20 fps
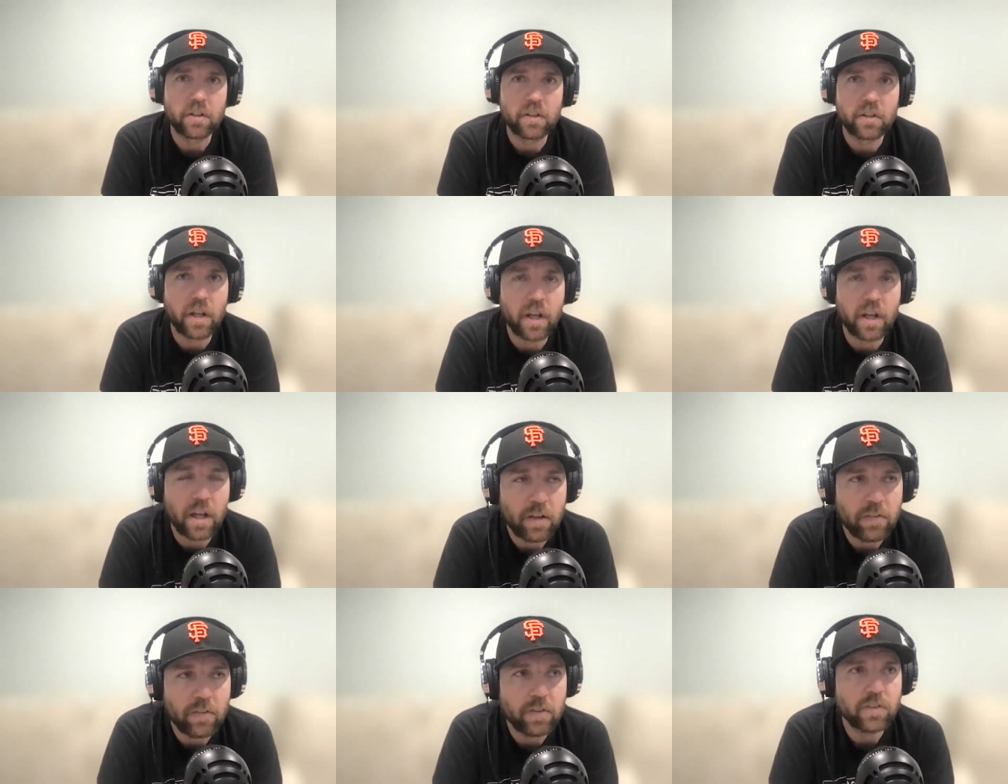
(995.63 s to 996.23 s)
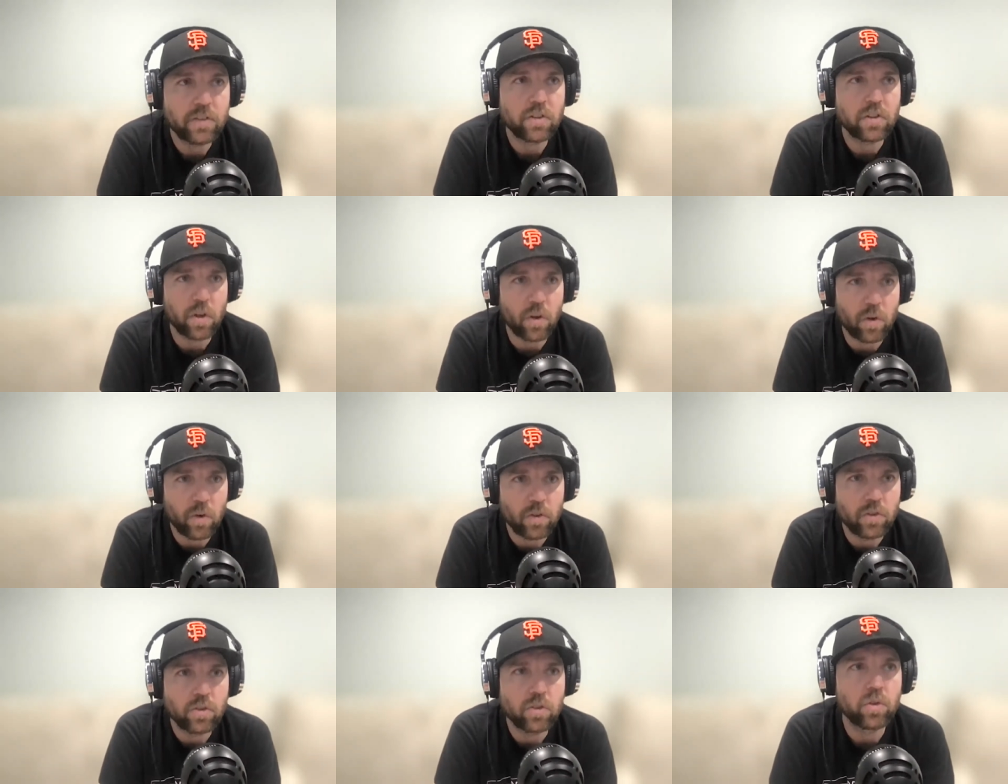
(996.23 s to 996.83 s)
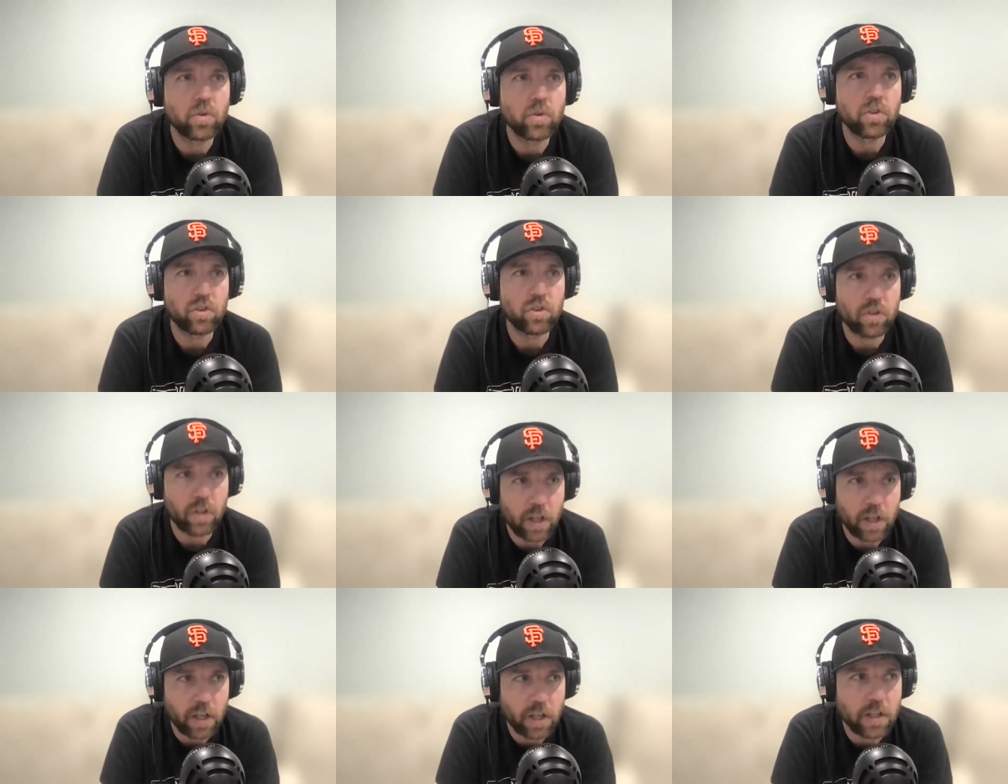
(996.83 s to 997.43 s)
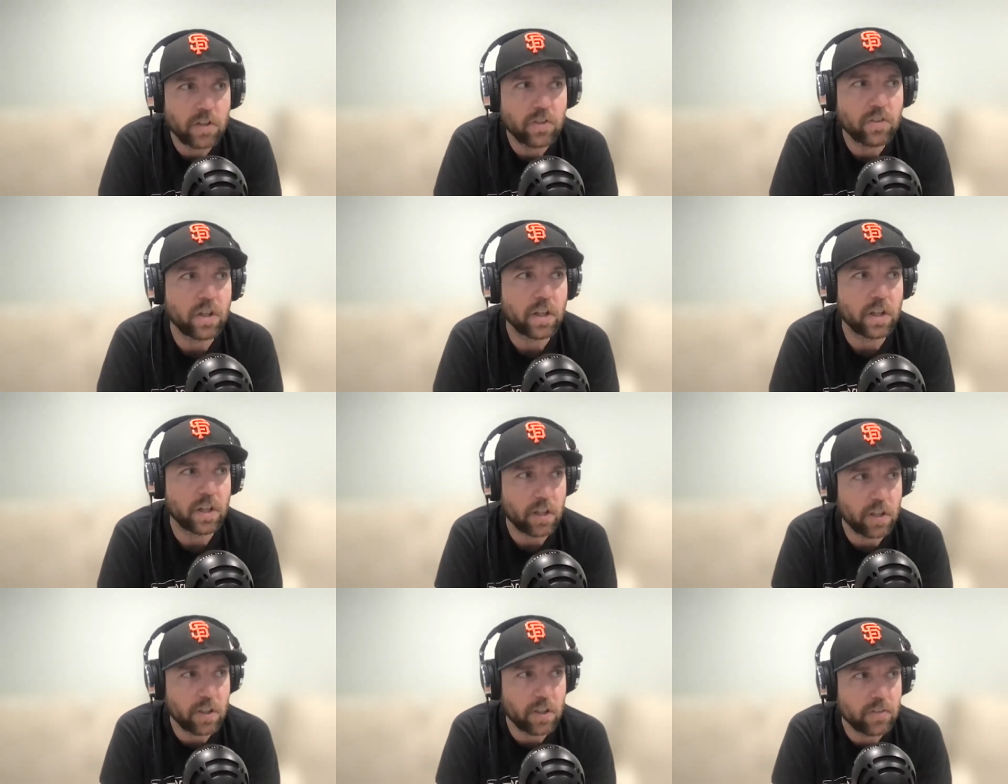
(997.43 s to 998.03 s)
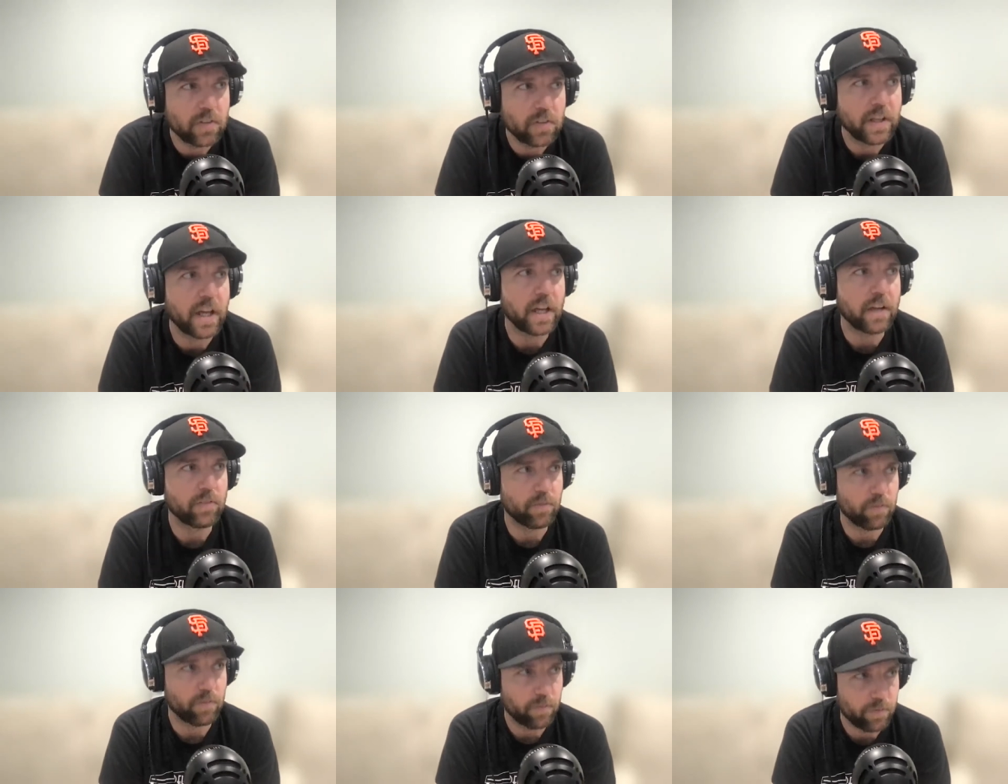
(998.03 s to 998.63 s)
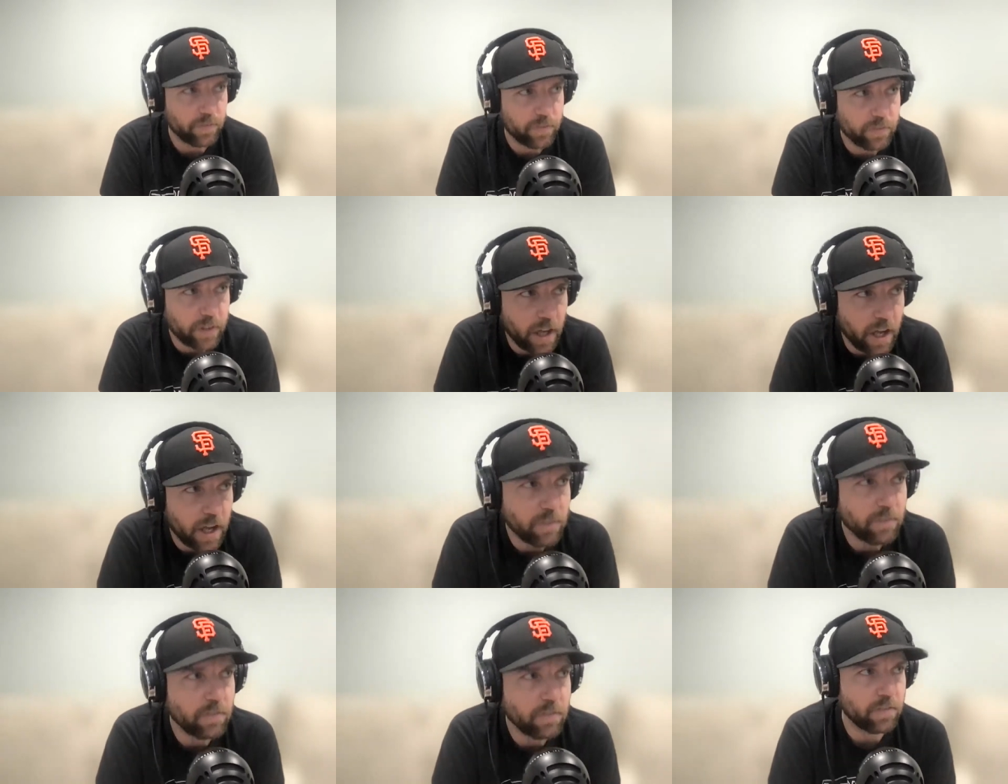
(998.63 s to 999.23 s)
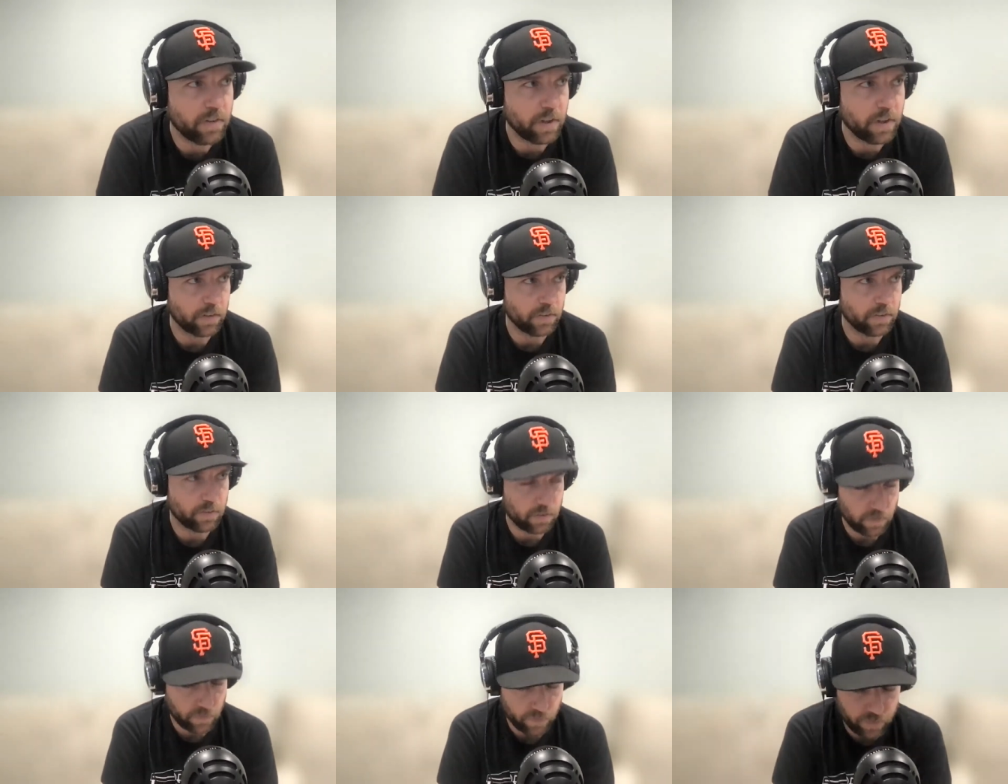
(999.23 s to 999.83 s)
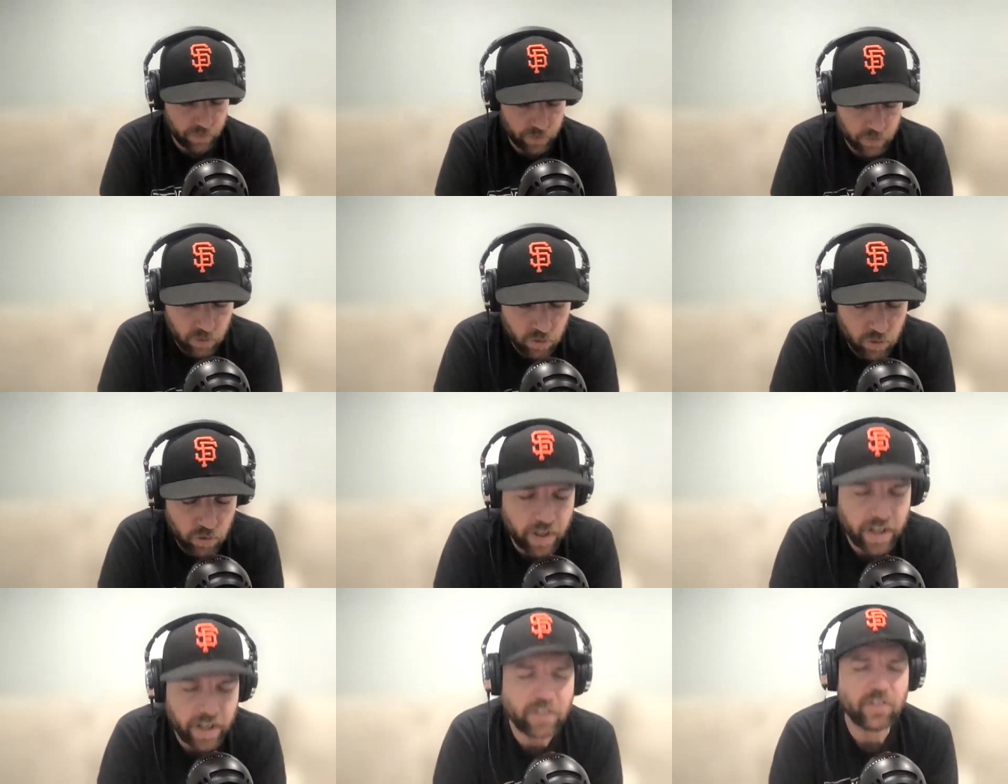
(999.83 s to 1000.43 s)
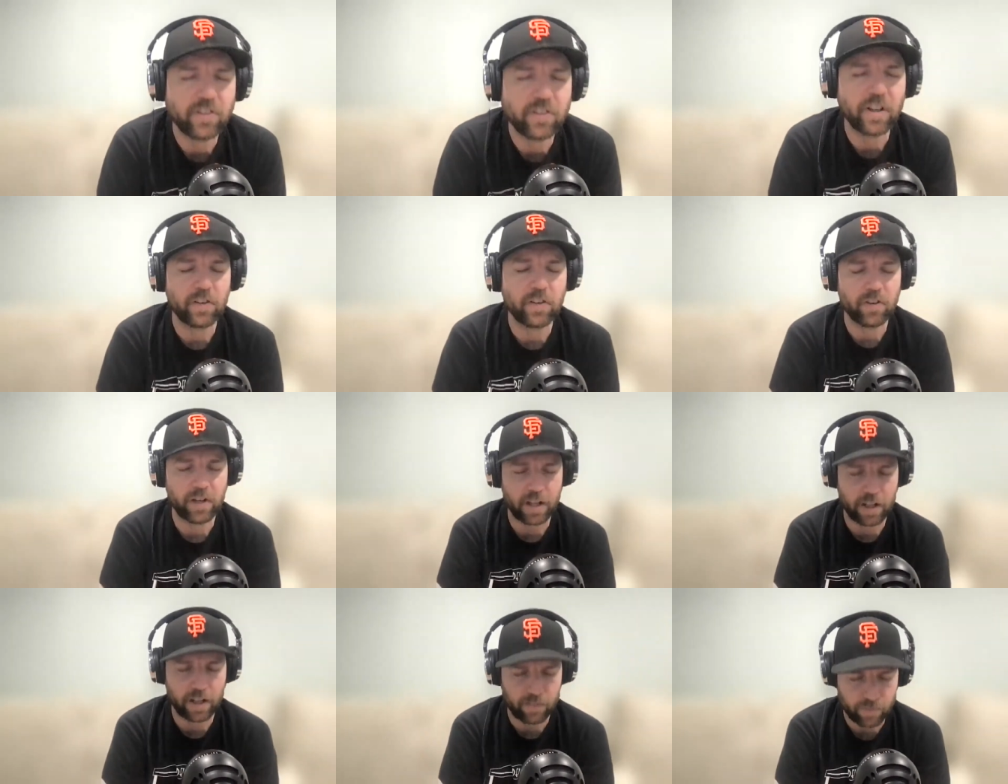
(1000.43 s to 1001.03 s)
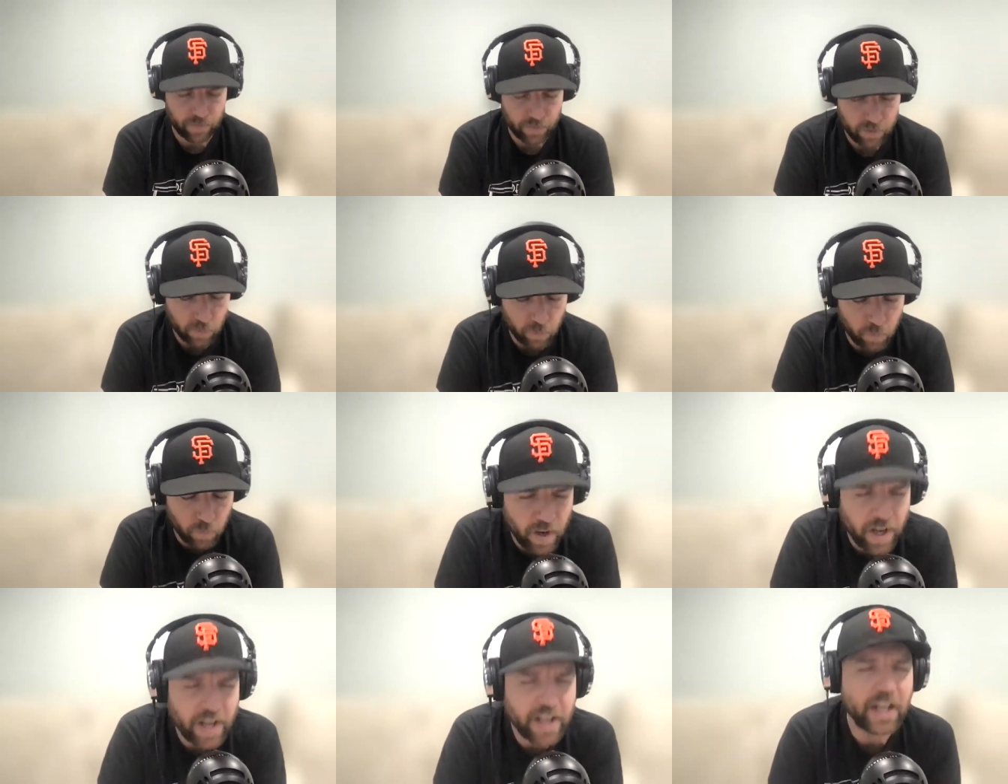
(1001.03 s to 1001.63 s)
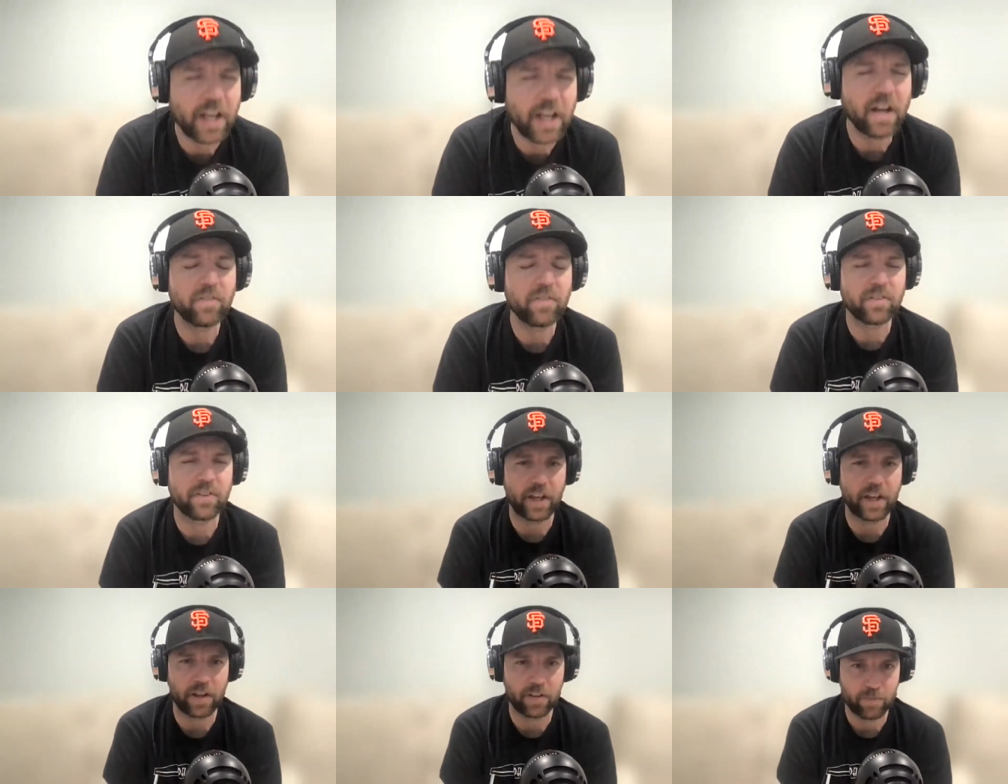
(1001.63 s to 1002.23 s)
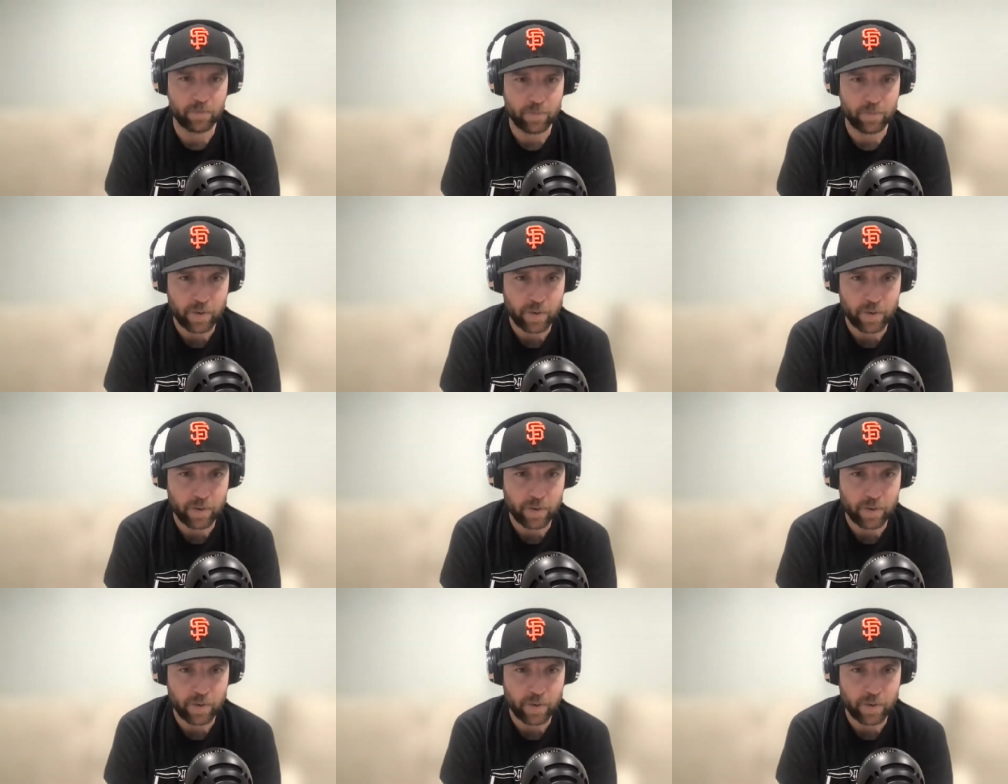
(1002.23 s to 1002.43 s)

Tom is going to change his name. Tom Lavelle's transgender name when he comes out.